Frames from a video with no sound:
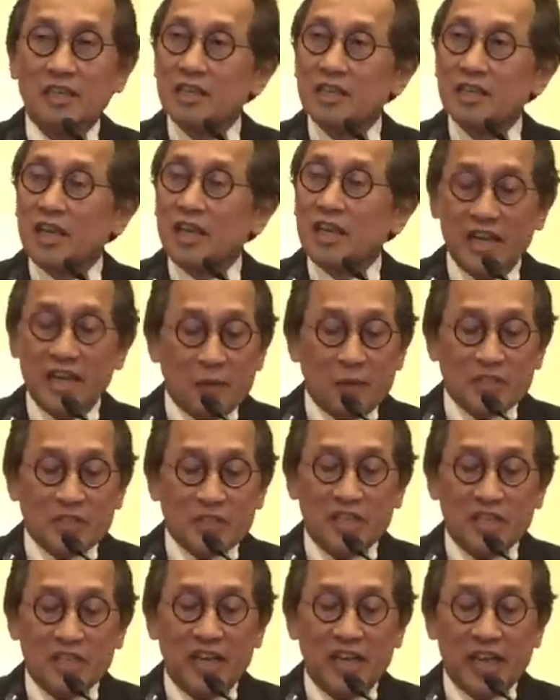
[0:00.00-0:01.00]
And
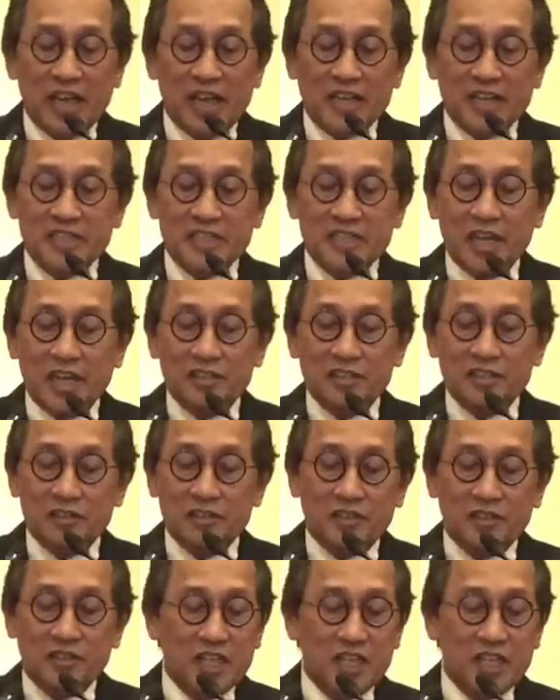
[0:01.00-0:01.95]
absent an existential threat,